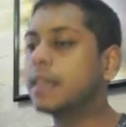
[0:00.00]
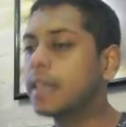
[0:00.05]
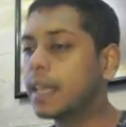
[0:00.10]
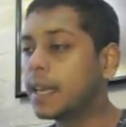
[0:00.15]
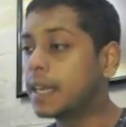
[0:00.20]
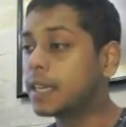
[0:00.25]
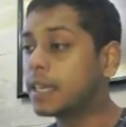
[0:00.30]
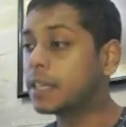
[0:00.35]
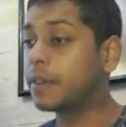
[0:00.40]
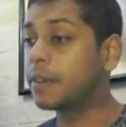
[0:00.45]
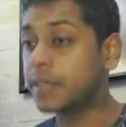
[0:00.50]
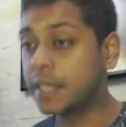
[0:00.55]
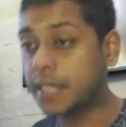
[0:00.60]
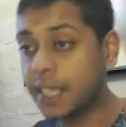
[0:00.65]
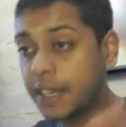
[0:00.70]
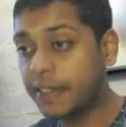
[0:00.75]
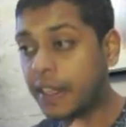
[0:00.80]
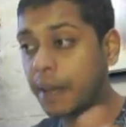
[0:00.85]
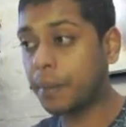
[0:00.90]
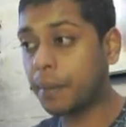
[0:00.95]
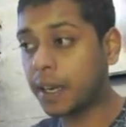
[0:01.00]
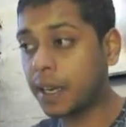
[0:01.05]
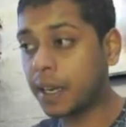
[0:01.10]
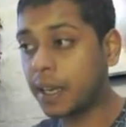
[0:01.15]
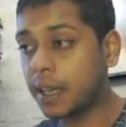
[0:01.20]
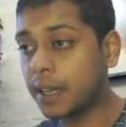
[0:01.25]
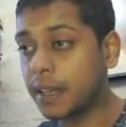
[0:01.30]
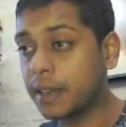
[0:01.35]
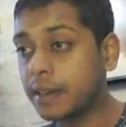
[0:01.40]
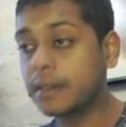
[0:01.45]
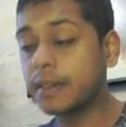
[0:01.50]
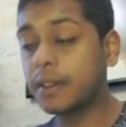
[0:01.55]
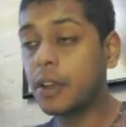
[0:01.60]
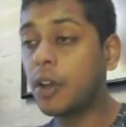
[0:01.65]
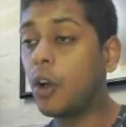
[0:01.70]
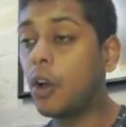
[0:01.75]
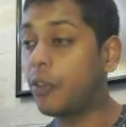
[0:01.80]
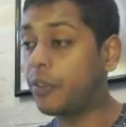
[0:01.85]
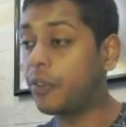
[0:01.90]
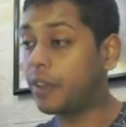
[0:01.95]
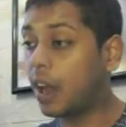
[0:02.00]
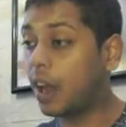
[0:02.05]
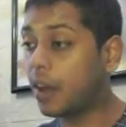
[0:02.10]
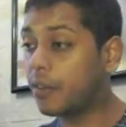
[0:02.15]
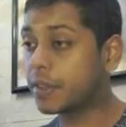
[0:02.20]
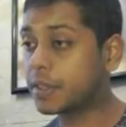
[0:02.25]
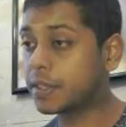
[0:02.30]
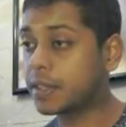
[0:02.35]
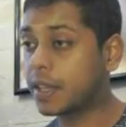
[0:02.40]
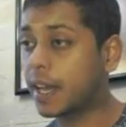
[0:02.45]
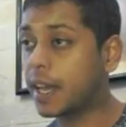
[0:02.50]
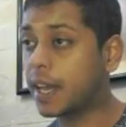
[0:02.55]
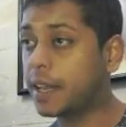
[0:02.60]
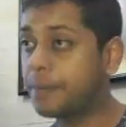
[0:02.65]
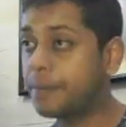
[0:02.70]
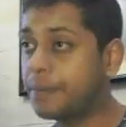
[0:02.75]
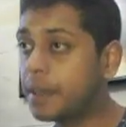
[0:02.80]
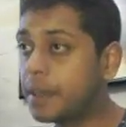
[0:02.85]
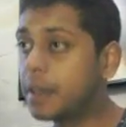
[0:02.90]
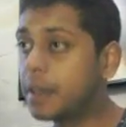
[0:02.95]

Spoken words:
they need to receive their money in on the other side,